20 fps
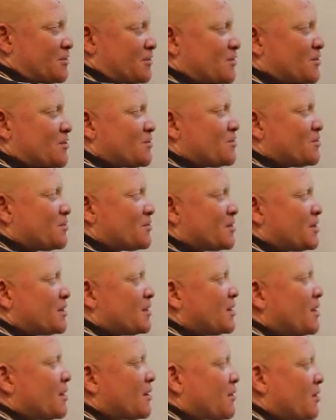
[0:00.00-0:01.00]
so
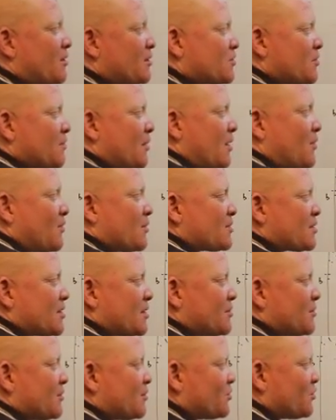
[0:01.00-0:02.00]
the consumer was
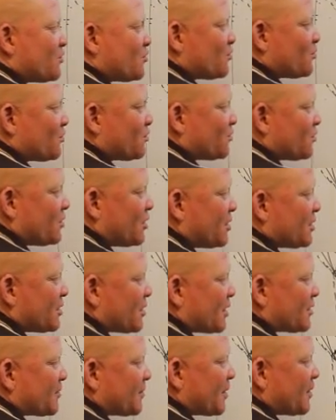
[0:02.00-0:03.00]
able to, his
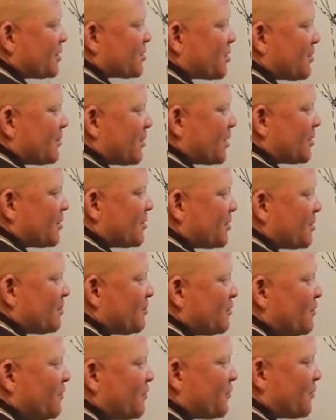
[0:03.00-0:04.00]
expenditure boundary
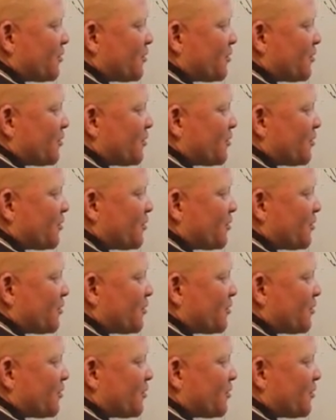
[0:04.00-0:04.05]
moved